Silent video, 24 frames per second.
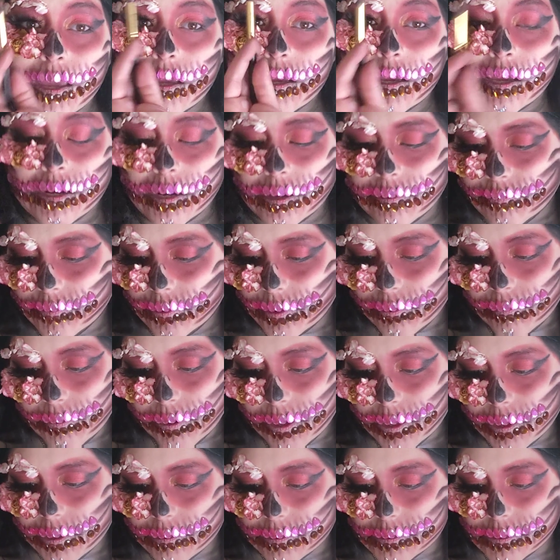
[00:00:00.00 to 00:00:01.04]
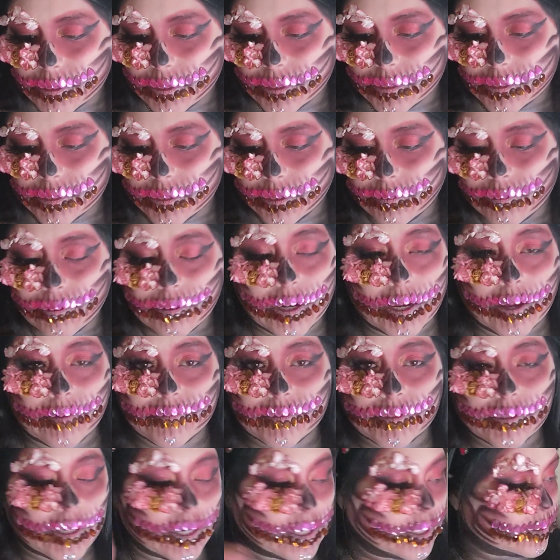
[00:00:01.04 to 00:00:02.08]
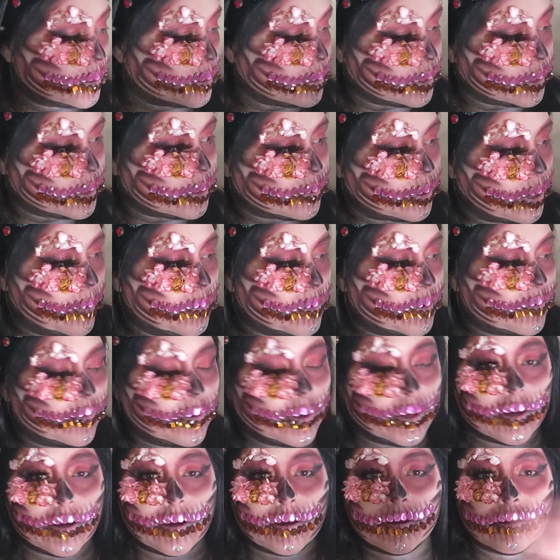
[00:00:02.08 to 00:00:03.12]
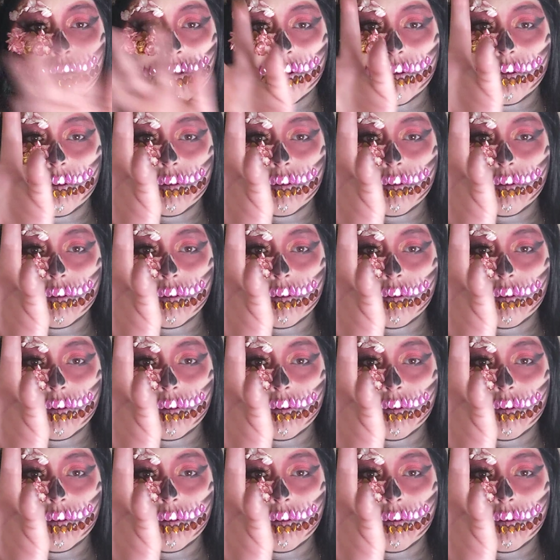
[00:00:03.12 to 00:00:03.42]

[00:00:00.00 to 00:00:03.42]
And if you don't want to use this, you don't have to, guys. Just grab your finger